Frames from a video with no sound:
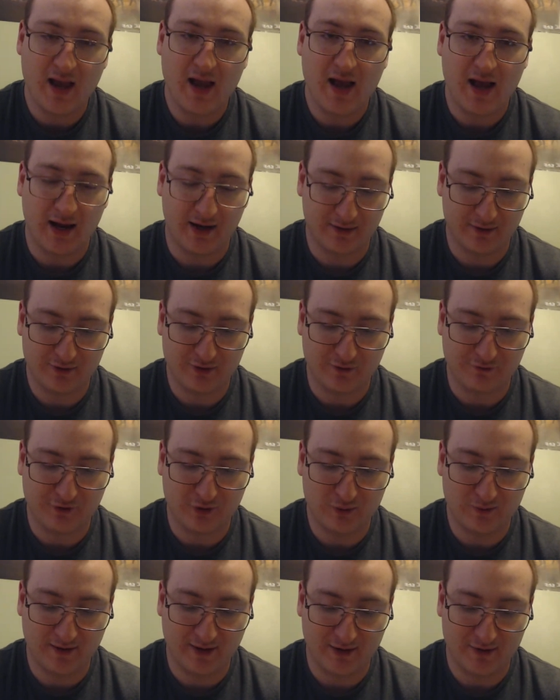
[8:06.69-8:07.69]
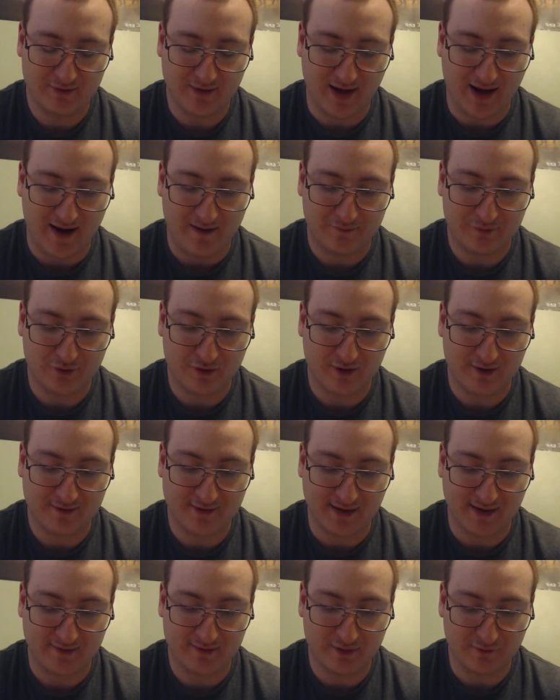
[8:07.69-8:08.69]
It is a few years after the
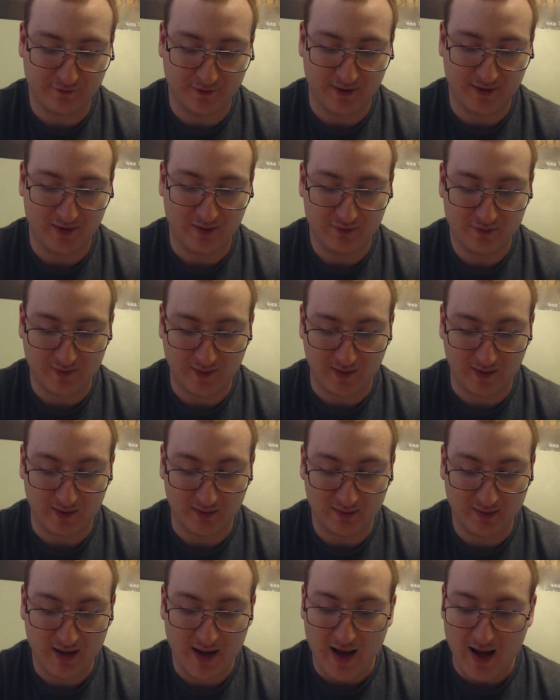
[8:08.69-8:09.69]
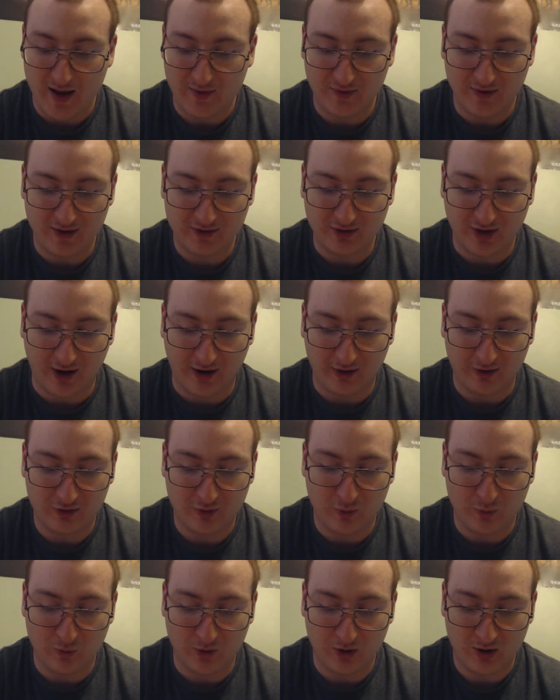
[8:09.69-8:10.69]
second defeat of Satan, and the entire
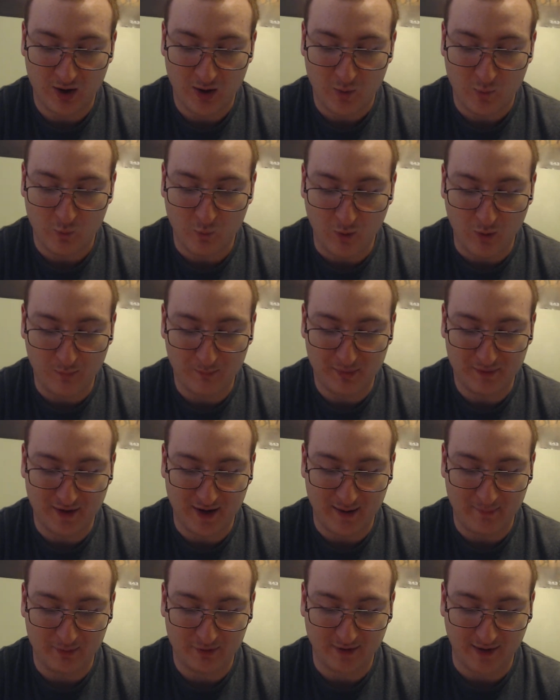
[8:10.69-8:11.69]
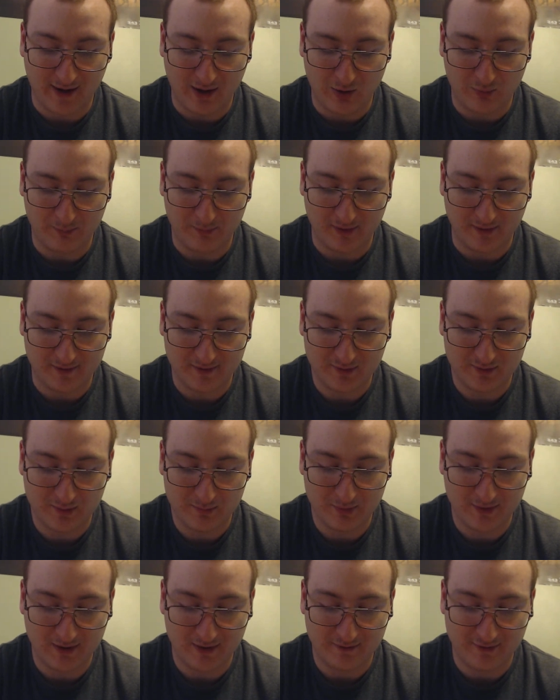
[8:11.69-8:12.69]
Corps won't be able to help us
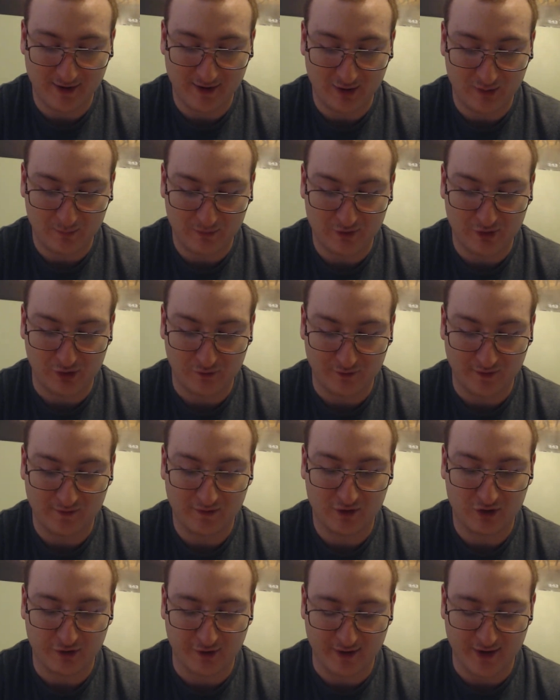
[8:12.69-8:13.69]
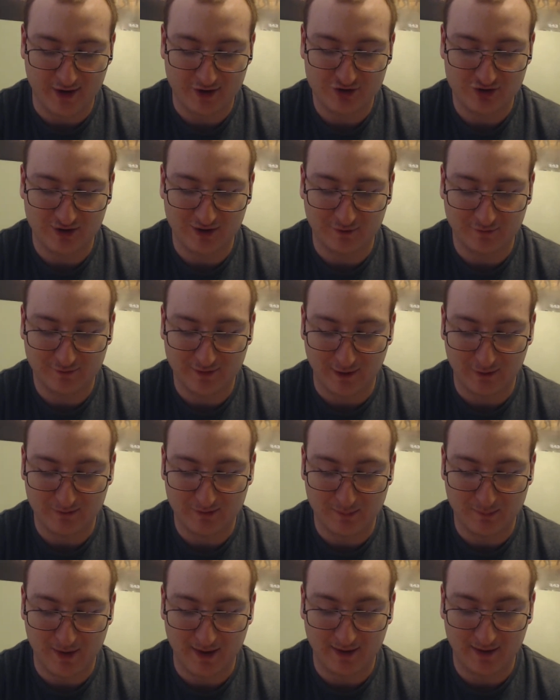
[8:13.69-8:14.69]
because they are observing the creation of Delta
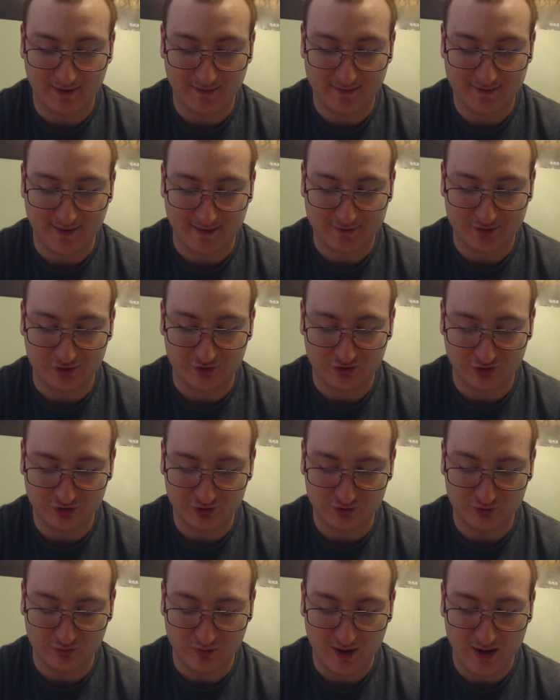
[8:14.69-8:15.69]
Mega and Sector 2,